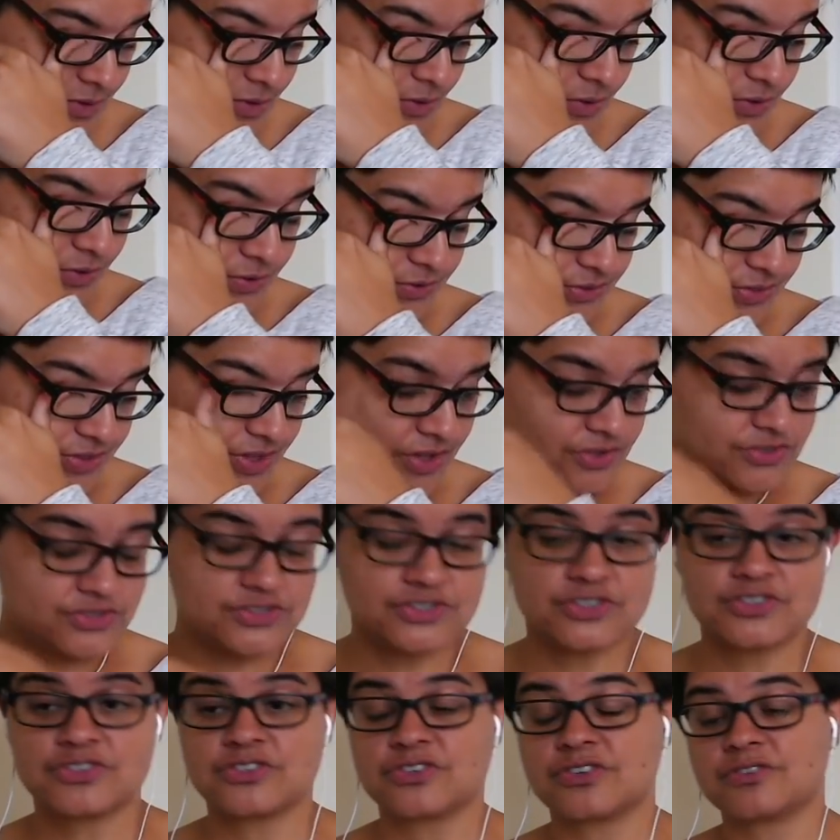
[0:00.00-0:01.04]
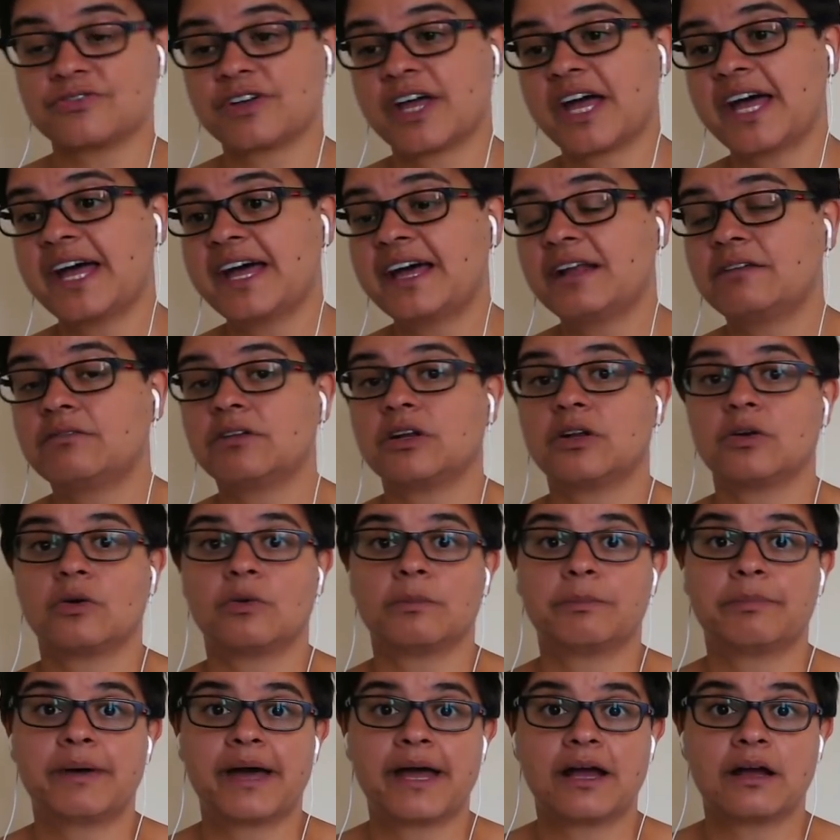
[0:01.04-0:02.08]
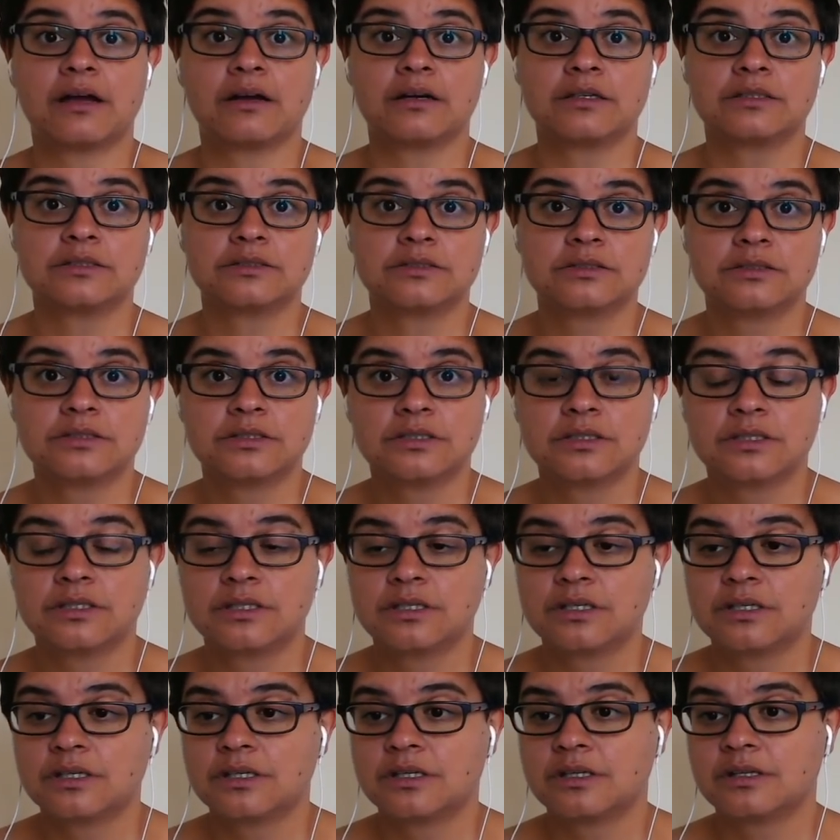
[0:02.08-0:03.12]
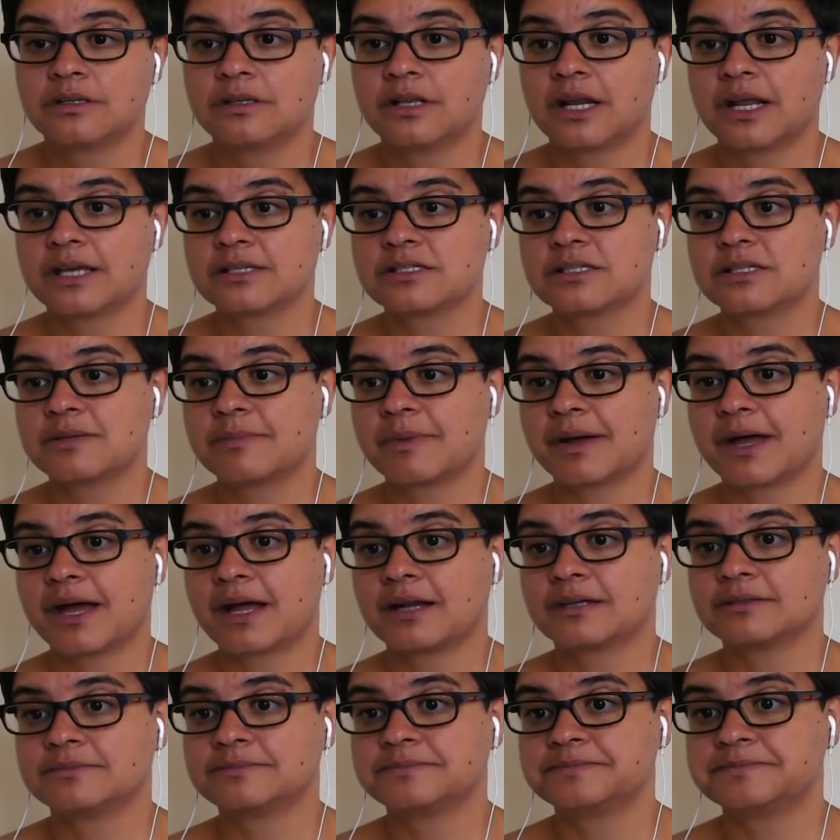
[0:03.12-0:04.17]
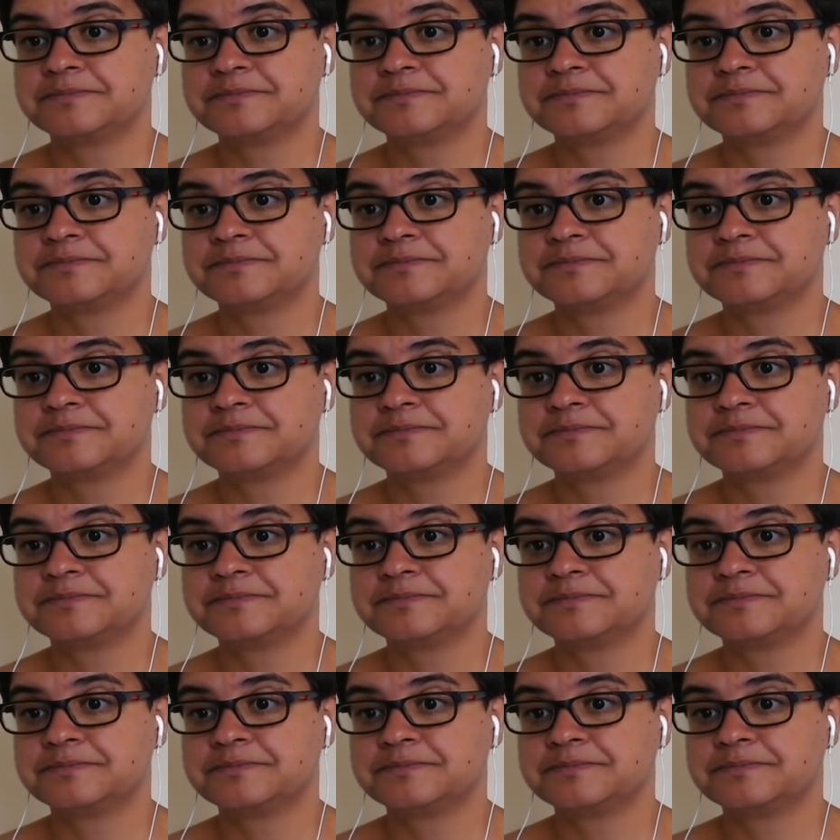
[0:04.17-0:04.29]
Earth does deserve a hell of a lot better than Esteban.